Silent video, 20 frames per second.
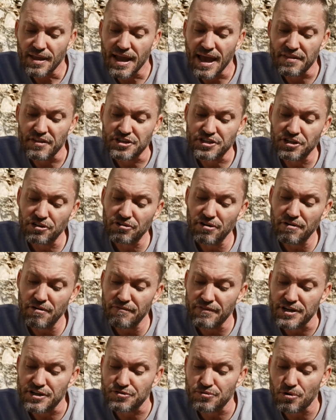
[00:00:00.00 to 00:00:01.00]
And the children
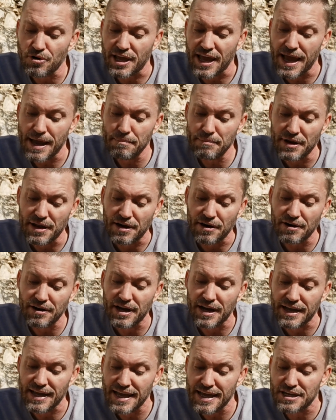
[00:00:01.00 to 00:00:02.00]
of Israel came near
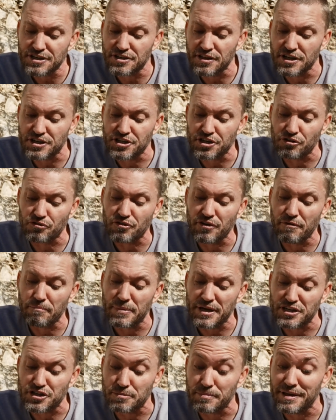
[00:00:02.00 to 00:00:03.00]
again to the children of
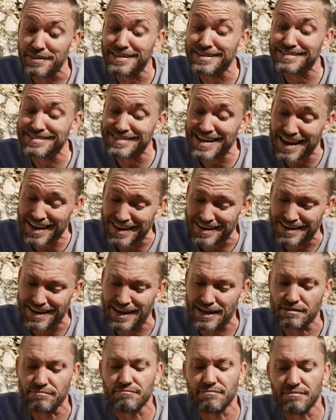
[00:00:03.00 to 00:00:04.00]
Benjamin the second
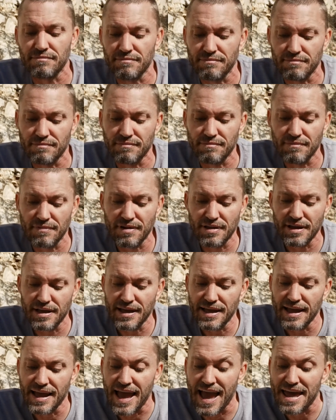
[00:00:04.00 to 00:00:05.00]
day.
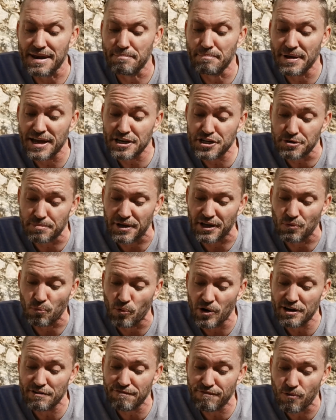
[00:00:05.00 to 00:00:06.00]
And
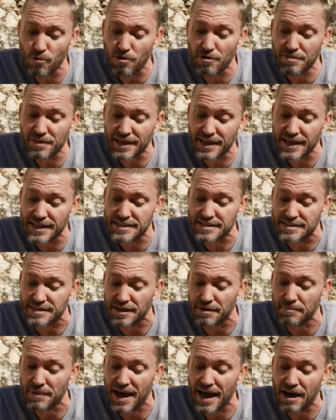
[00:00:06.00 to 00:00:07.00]
Benjamin went forth against
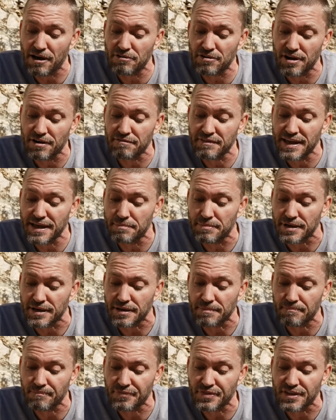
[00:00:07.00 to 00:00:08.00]
them out of
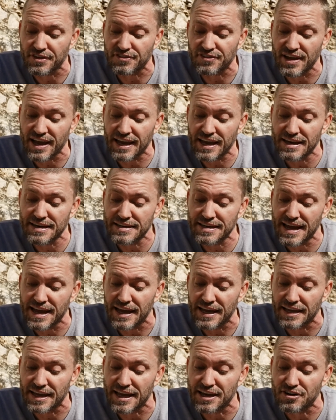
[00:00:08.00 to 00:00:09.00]
Gibeah the second
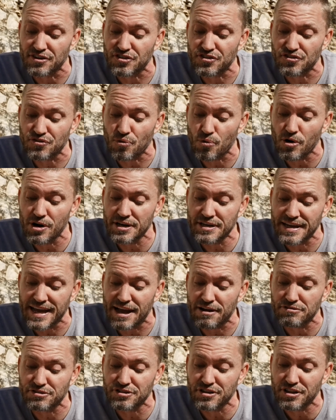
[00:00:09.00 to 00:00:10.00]
day, and destroyed
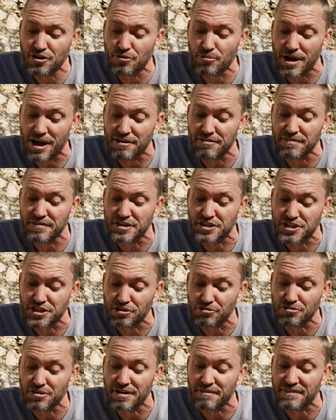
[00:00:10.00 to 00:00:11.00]
down ground of the
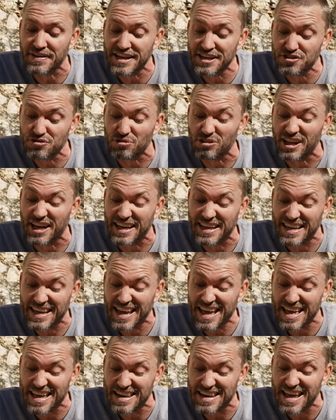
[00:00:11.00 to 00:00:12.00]
children of Israel
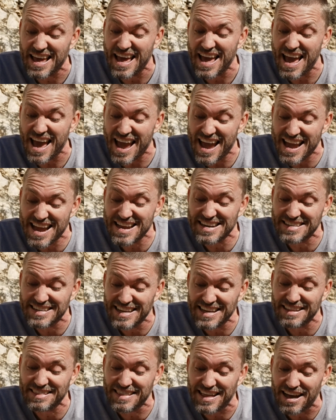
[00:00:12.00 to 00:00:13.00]
again
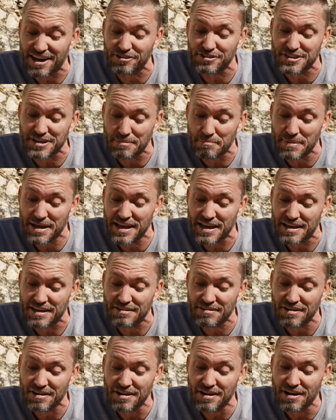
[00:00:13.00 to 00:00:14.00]
18,000
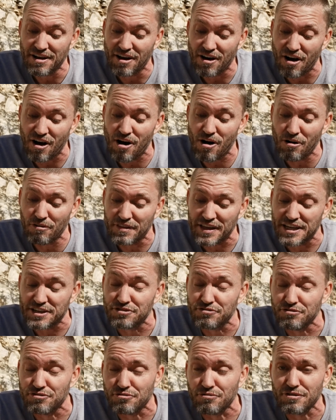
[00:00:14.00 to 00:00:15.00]
men, all
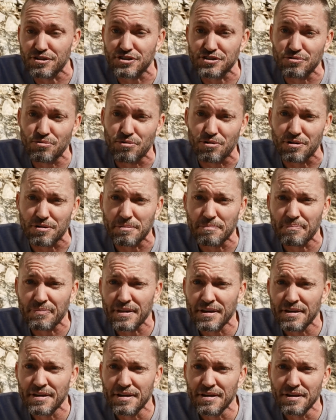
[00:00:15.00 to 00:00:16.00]
these who drew the sword.
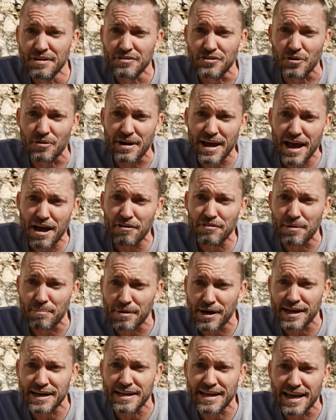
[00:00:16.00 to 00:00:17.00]
So now the
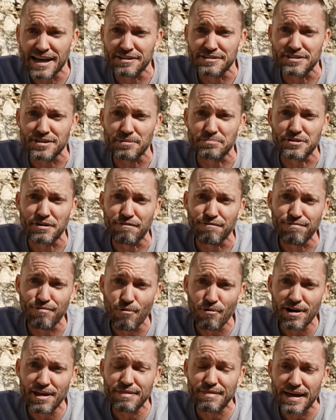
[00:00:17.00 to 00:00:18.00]
body counts up to
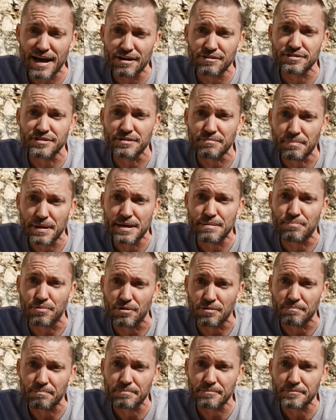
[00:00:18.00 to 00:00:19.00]
40,000
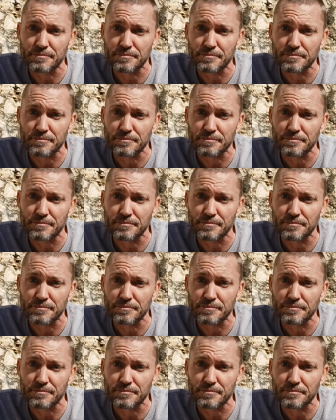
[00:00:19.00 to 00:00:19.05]
people.